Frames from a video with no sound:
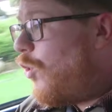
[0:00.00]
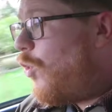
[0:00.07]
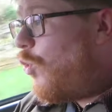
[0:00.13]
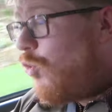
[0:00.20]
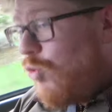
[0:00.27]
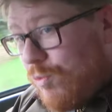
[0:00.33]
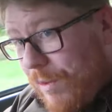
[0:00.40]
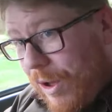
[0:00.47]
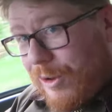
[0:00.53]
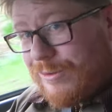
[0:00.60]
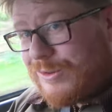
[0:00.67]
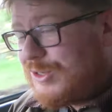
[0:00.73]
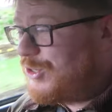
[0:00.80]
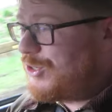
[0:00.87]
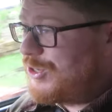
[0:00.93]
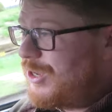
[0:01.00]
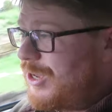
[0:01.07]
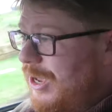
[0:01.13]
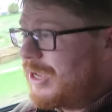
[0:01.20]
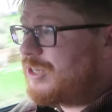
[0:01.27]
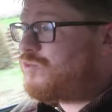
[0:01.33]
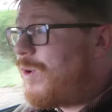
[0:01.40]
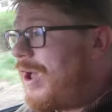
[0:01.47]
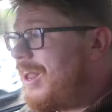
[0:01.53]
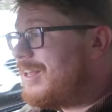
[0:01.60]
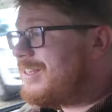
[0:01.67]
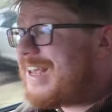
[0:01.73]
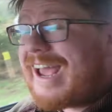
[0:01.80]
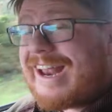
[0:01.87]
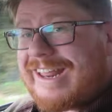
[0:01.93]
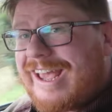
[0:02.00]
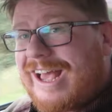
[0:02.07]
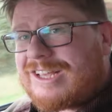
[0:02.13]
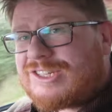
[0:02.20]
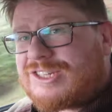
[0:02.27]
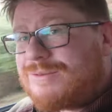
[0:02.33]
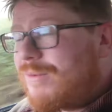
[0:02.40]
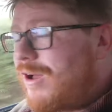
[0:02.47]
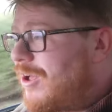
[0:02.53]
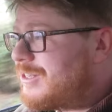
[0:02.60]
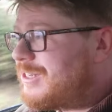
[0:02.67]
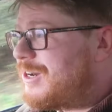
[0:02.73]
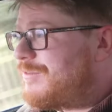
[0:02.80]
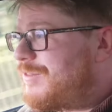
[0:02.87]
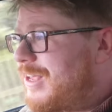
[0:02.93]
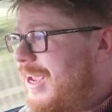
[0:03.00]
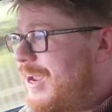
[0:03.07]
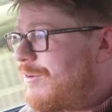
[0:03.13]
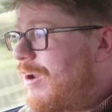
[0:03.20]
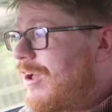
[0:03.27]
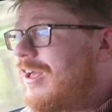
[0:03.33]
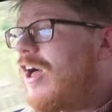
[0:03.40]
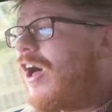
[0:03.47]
almost as well as any Aston Martin of the era.